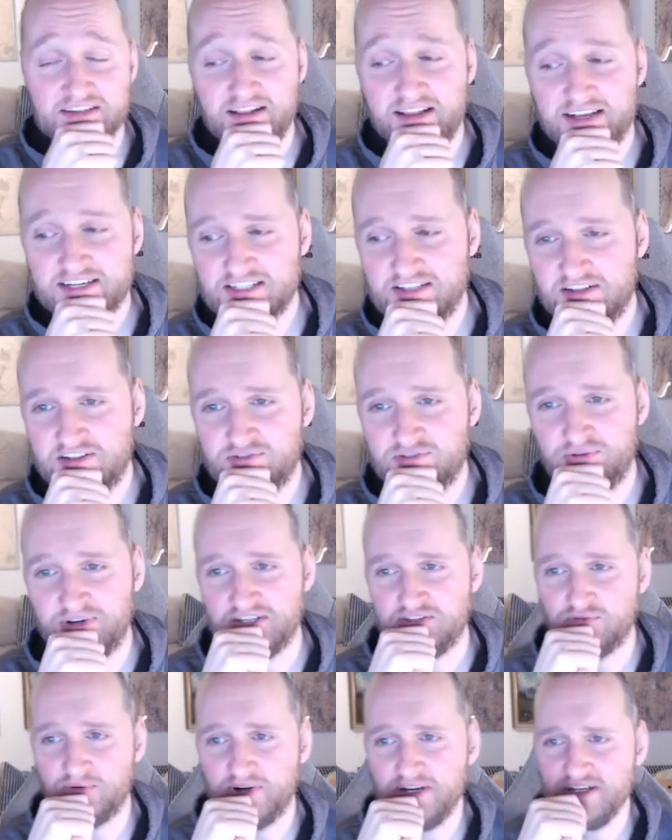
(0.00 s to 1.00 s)
election in
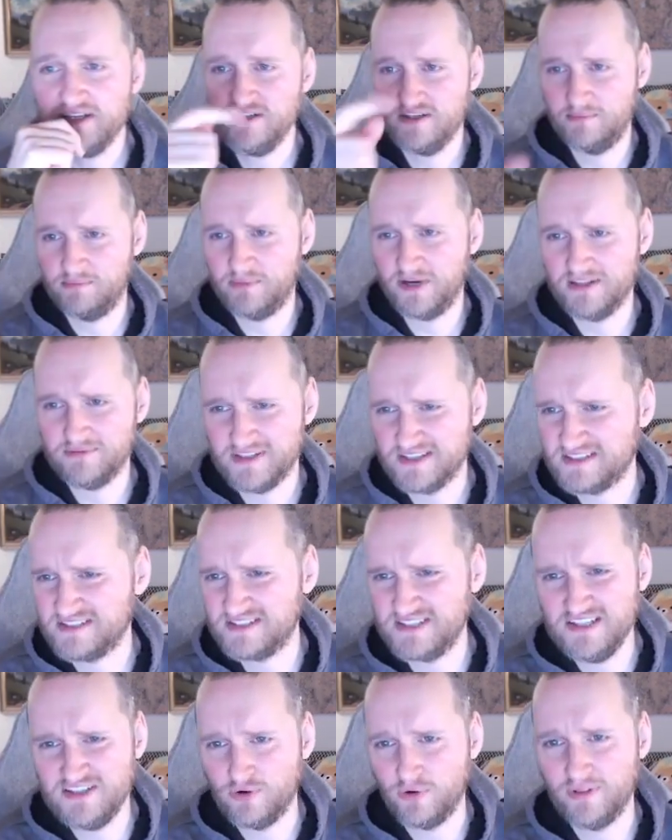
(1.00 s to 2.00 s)
2020. And by the way, the
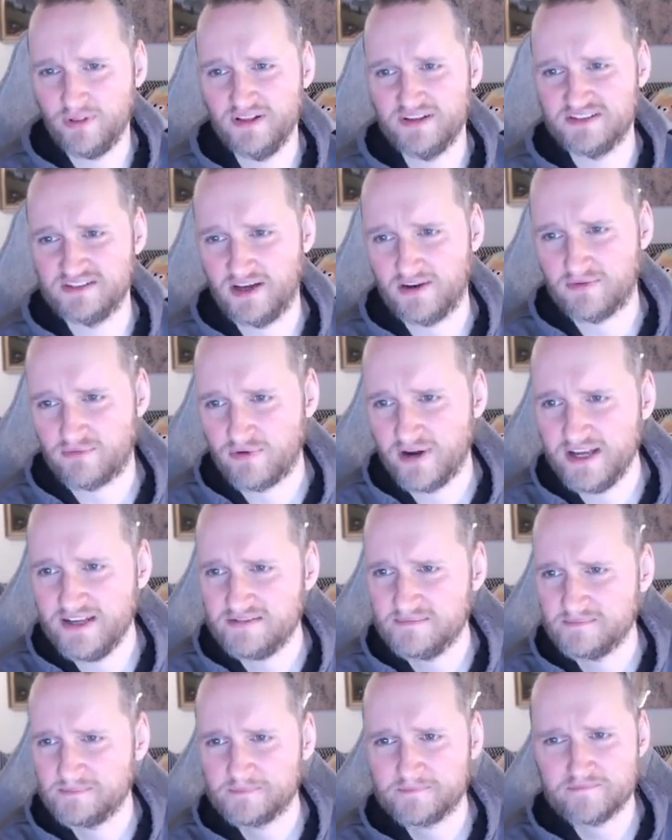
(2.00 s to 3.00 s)
seat total is not right.
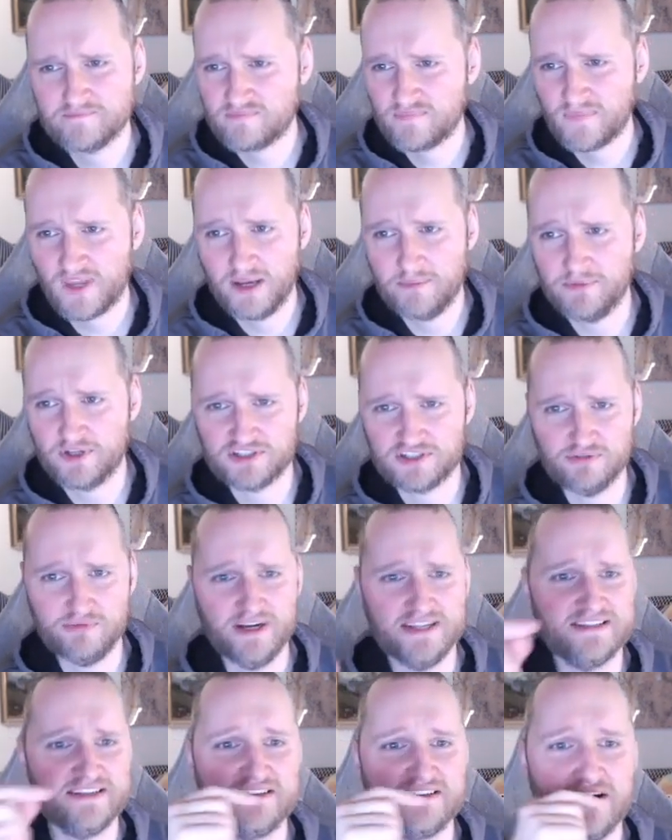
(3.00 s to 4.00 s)
I'm not sure why
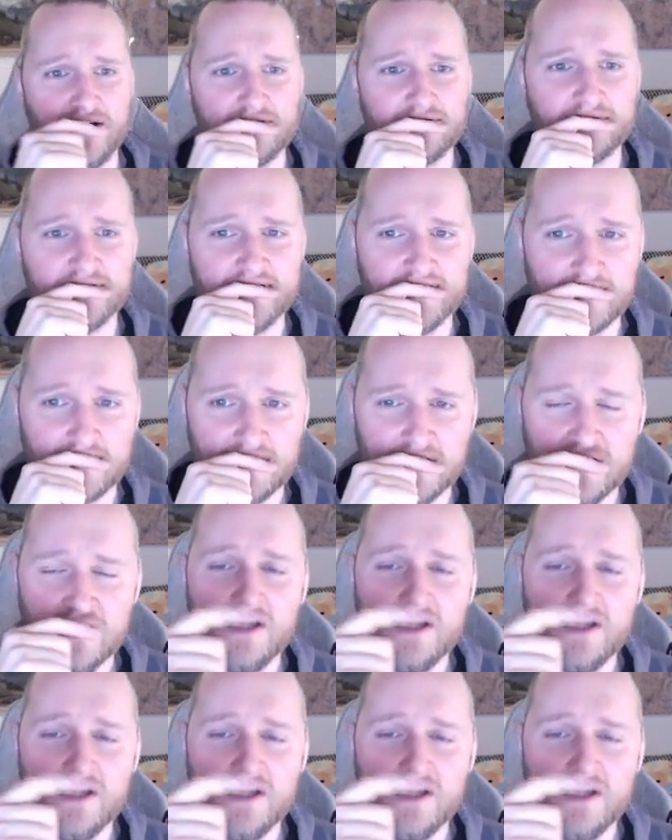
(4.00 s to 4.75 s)
it says 100 there.